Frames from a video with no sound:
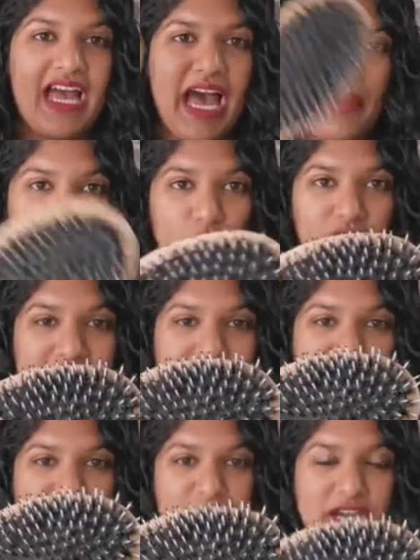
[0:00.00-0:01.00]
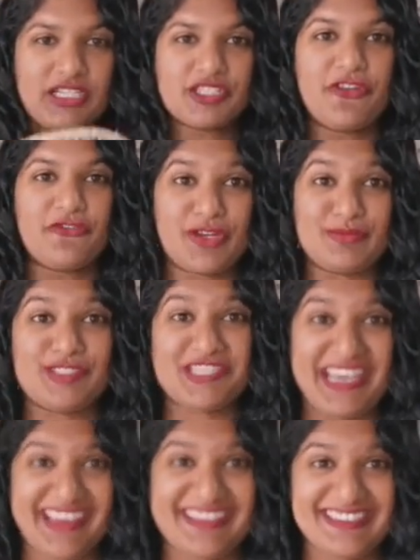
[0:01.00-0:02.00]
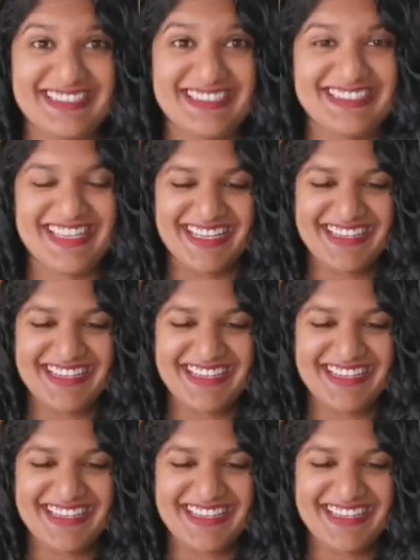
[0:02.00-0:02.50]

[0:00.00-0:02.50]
I bought this brush from Checkers,